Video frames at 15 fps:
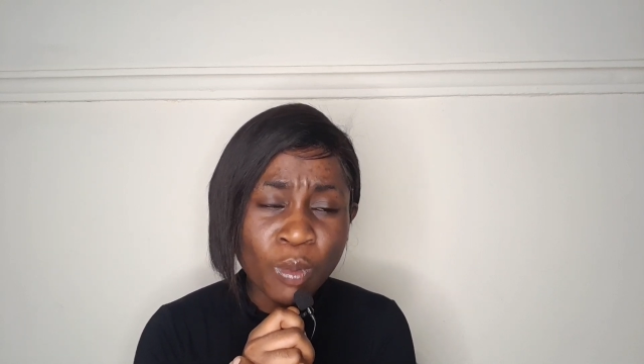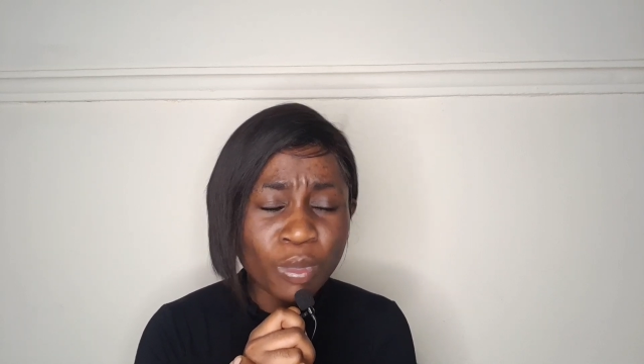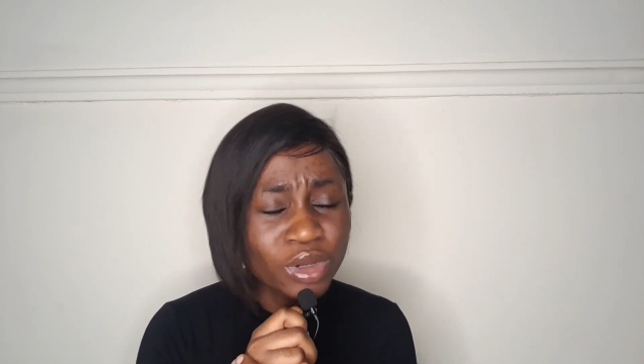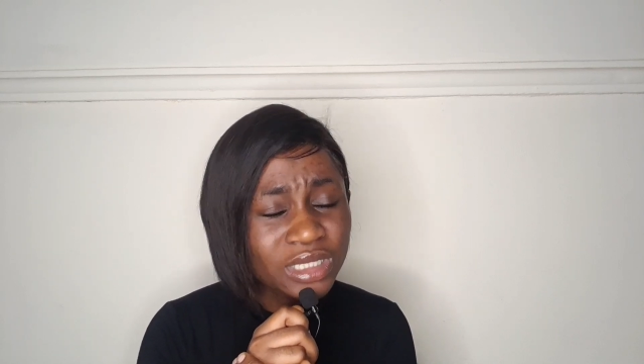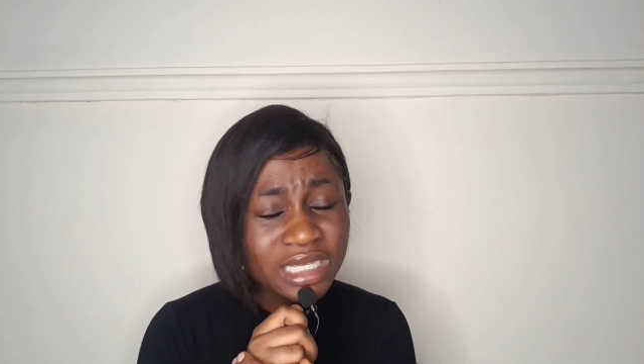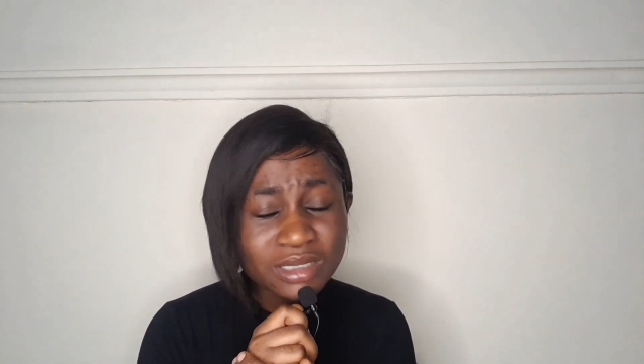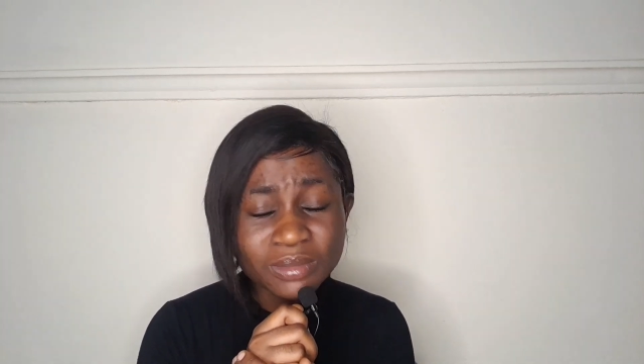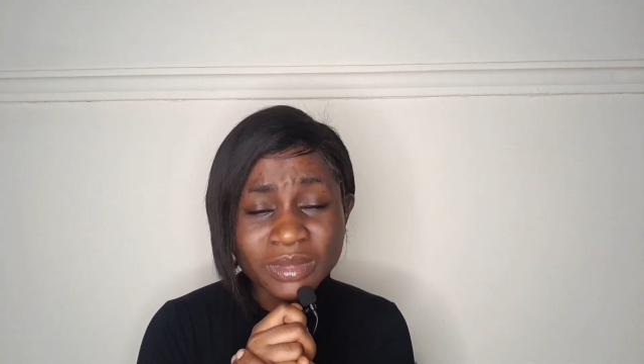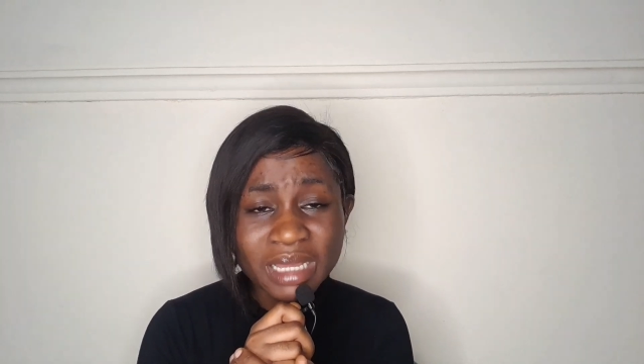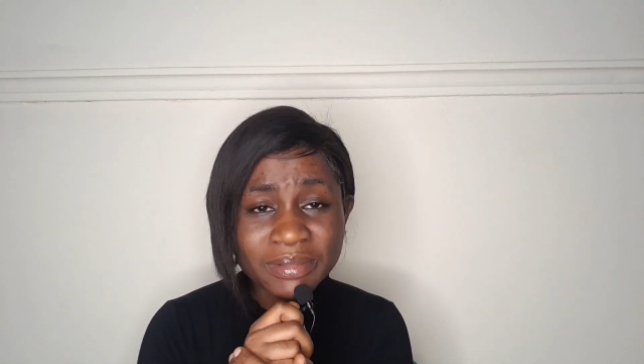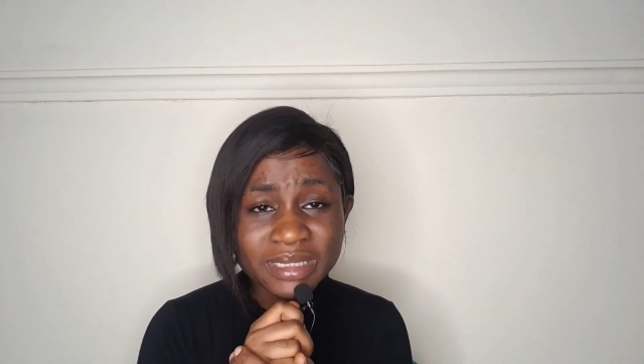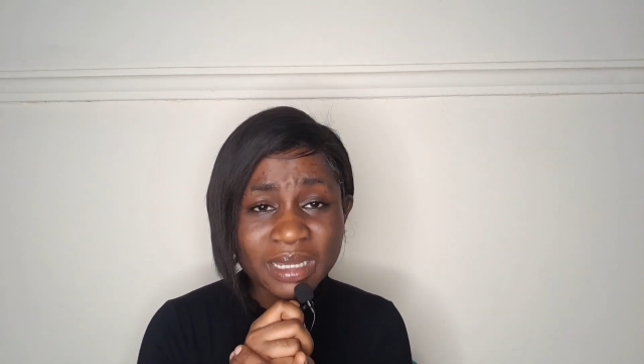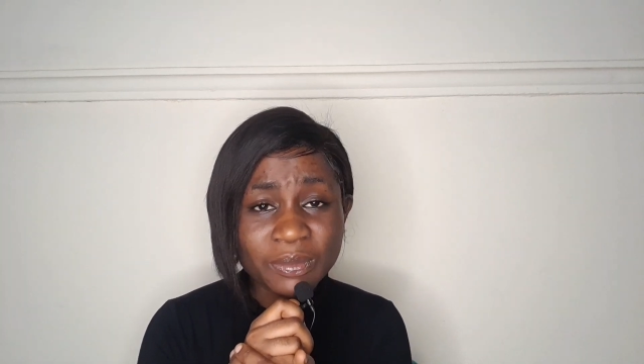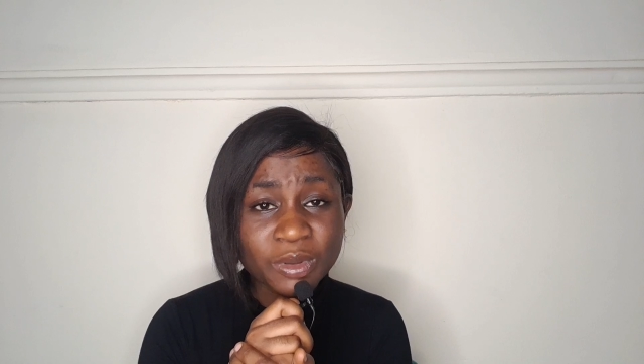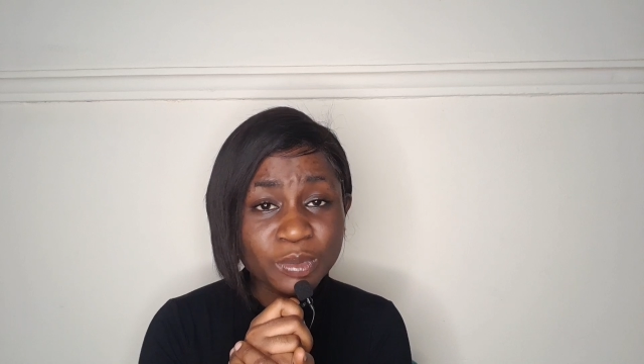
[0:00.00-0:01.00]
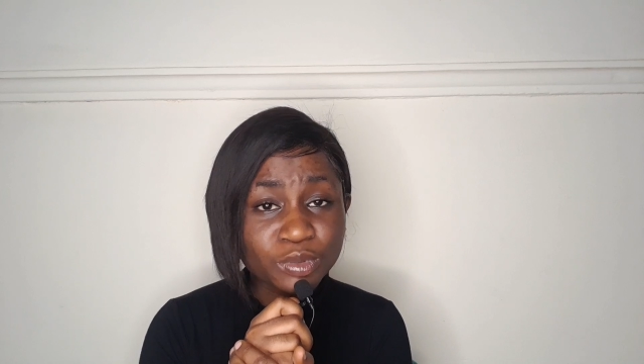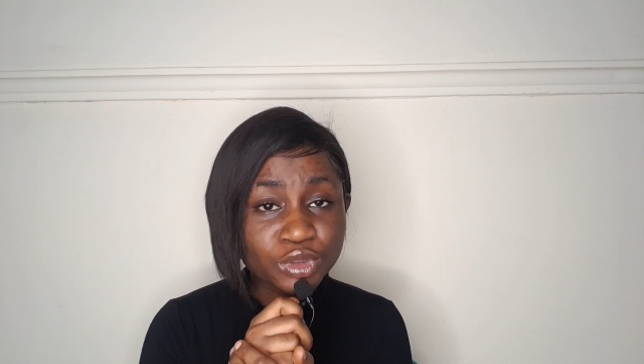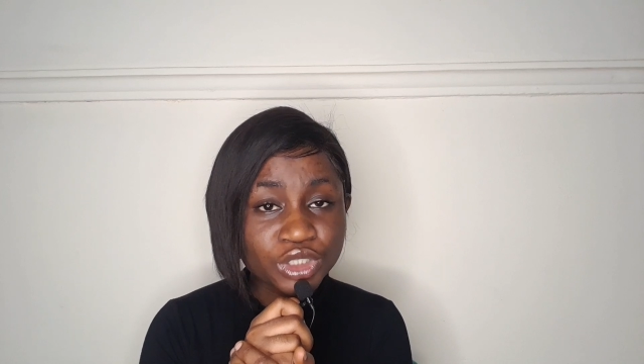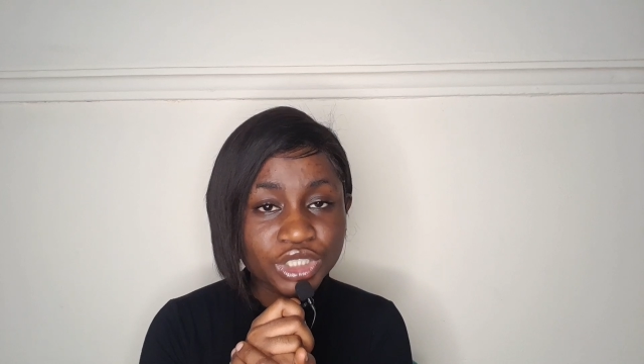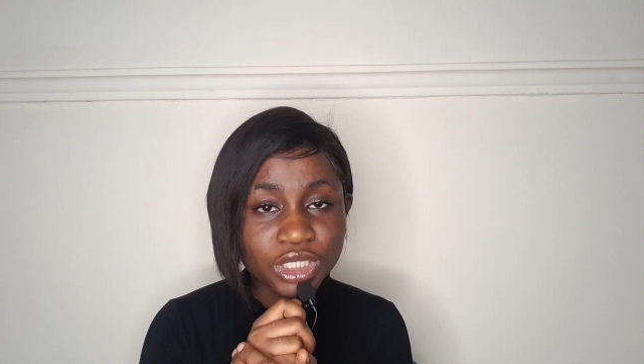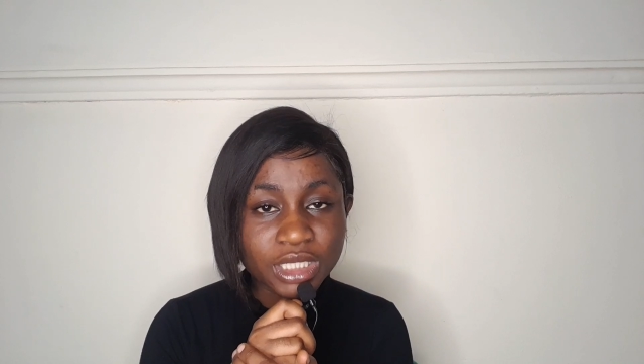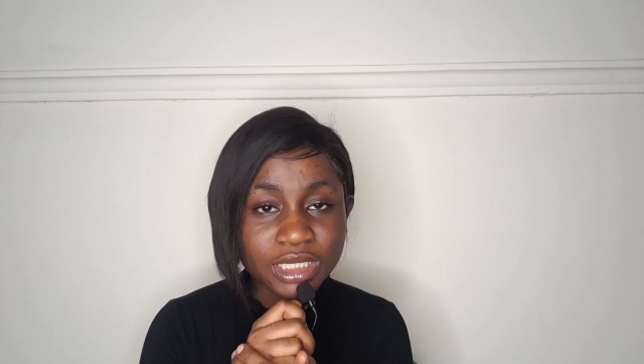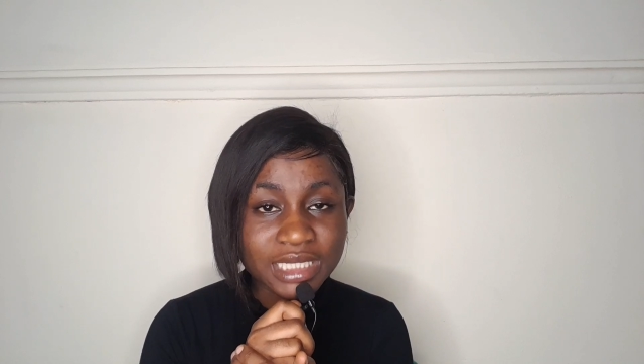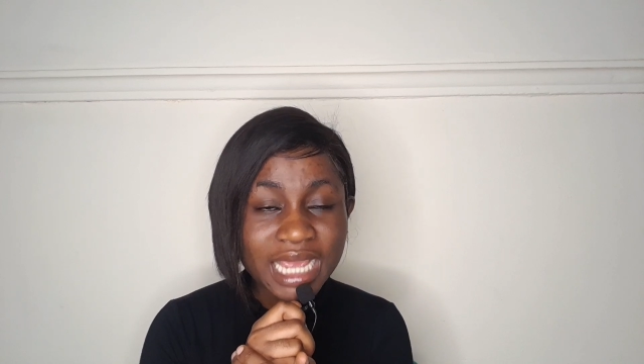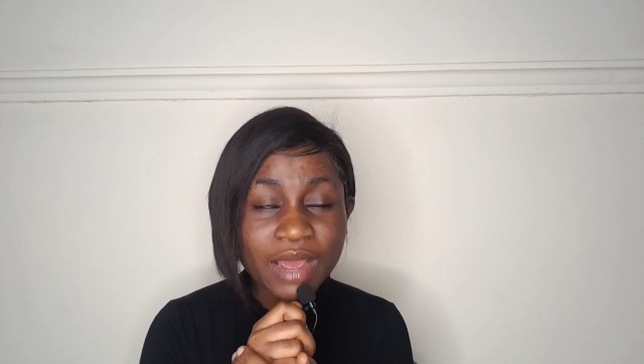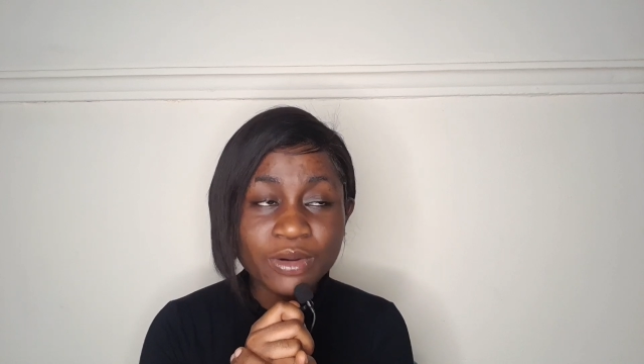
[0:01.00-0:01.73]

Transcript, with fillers: But there are sometimes that people change.